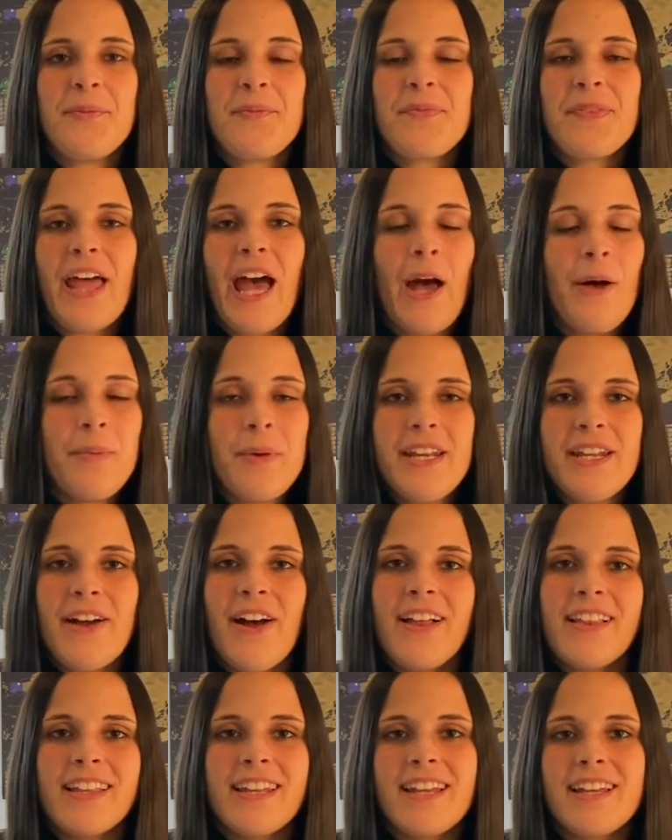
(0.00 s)
how many
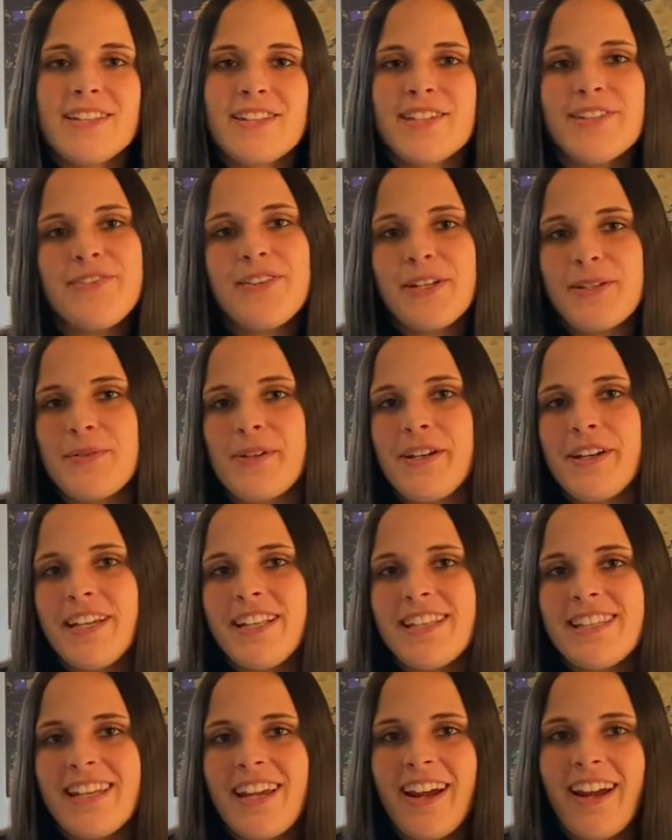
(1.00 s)
holidays you've
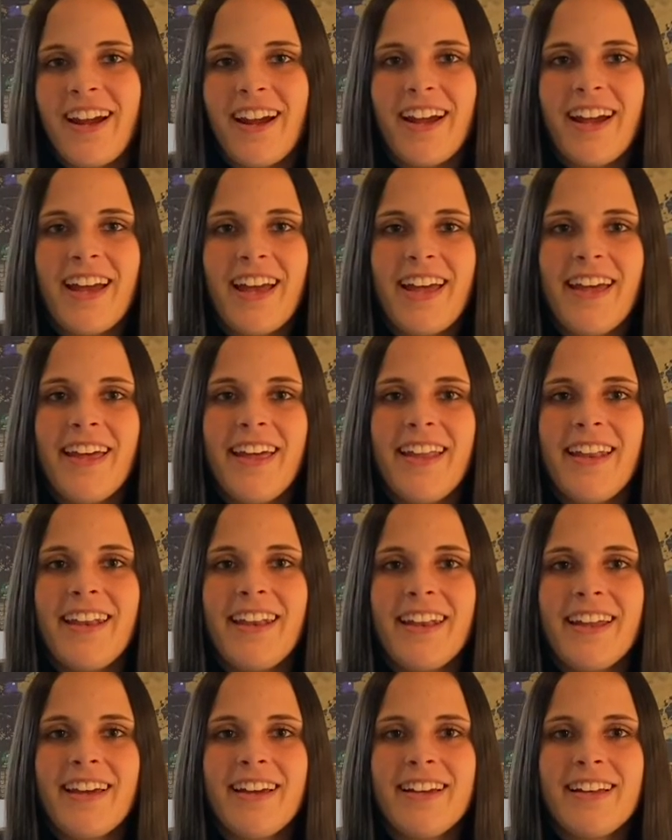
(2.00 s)
experienced here, and